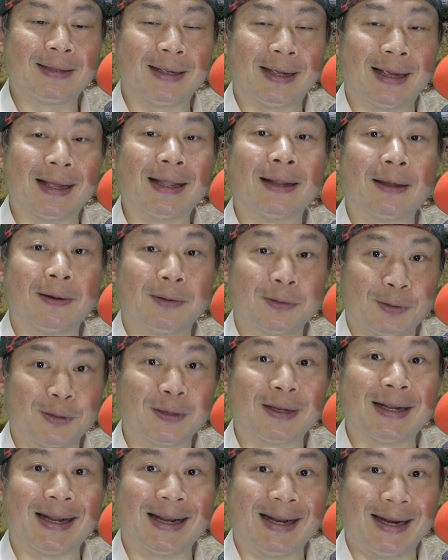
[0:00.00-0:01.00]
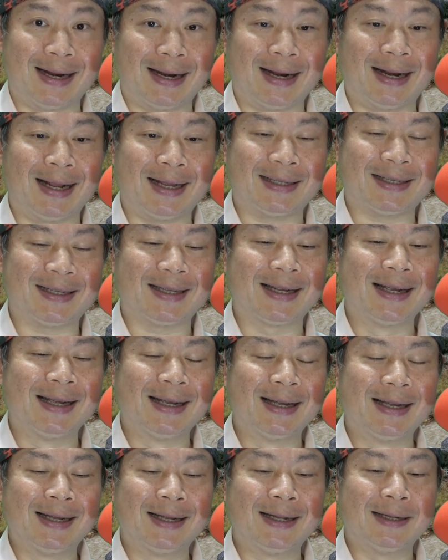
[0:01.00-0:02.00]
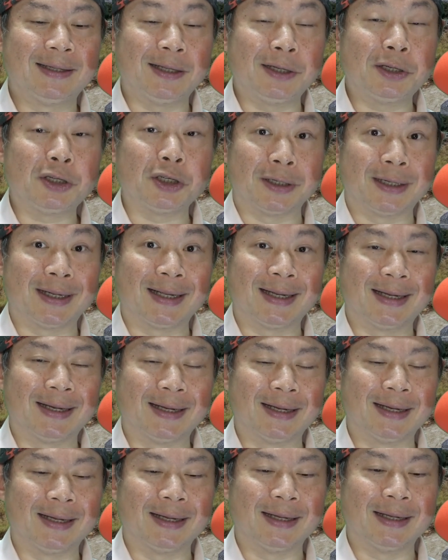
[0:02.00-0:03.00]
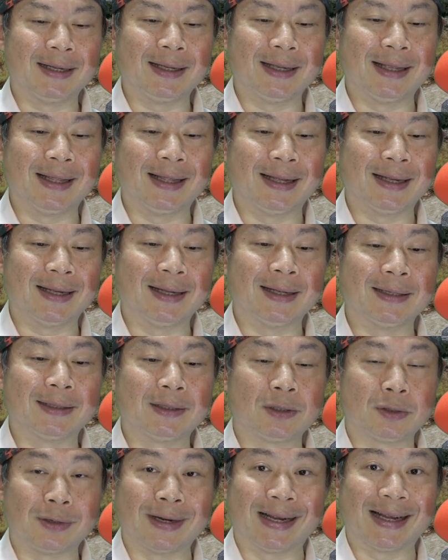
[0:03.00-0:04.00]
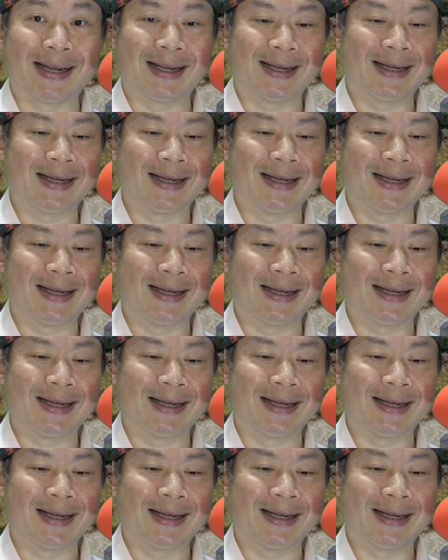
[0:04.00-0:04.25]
and also the last digit in the string.